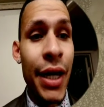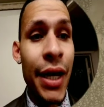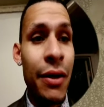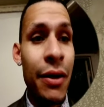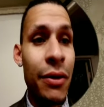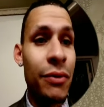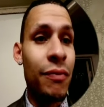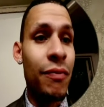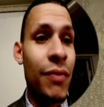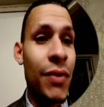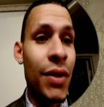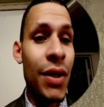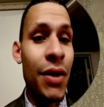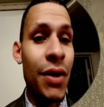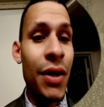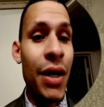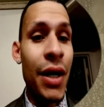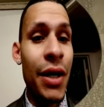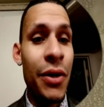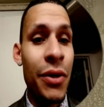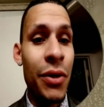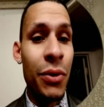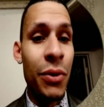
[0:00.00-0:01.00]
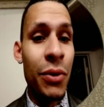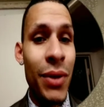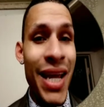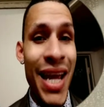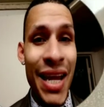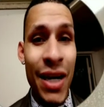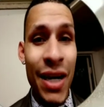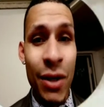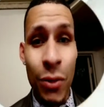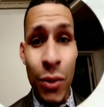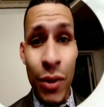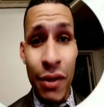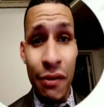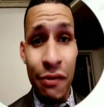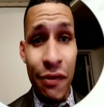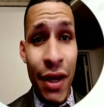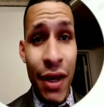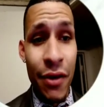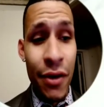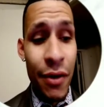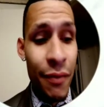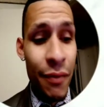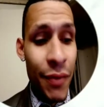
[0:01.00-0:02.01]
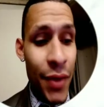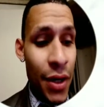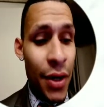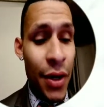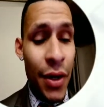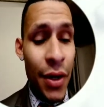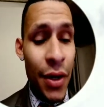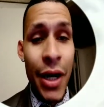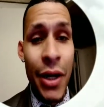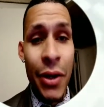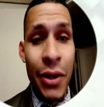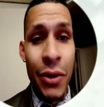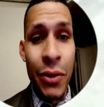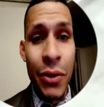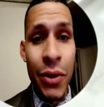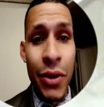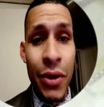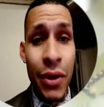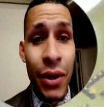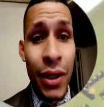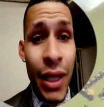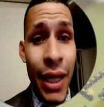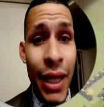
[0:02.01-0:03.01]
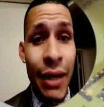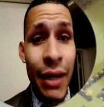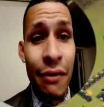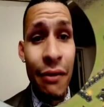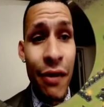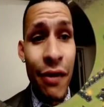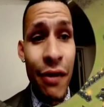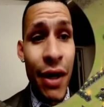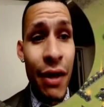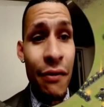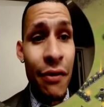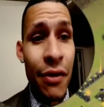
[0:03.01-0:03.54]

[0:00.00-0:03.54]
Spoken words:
You're not doing anyone a favor. You're not doing your clan a favor.